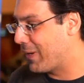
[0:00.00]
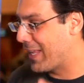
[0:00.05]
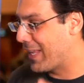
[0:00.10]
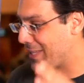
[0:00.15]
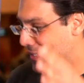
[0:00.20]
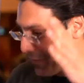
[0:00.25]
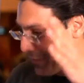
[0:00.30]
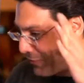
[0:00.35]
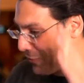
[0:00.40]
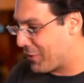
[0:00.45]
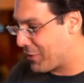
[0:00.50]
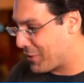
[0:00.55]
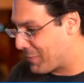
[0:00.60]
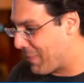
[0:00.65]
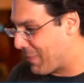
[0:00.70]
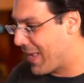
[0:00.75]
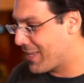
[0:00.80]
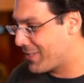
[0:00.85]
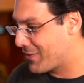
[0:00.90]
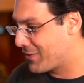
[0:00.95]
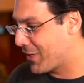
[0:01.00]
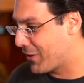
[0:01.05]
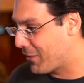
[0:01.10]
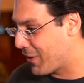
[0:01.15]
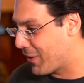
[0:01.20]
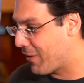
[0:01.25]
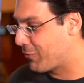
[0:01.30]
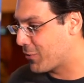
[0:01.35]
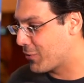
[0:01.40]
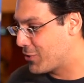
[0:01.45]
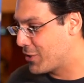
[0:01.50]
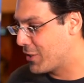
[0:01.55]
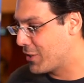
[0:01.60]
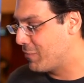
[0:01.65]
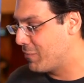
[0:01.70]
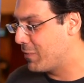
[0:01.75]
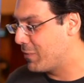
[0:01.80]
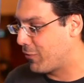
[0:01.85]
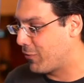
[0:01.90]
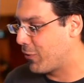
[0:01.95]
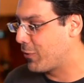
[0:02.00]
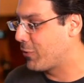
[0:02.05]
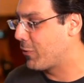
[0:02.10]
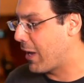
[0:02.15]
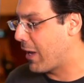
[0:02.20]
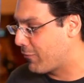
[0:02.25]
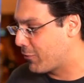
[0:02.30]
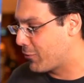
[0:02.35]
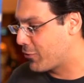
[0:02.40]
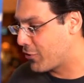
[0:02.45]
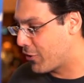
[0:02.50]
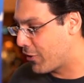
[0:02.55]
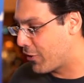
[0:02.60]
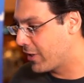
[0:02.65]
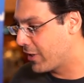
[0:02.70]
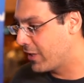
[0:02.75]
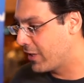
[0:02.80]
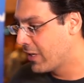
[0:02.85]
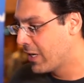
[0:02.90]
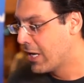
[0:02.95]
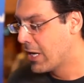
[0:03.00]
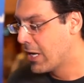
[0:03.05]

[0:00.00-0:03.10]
but that's the first milestone that you have to achieve before you have your journey.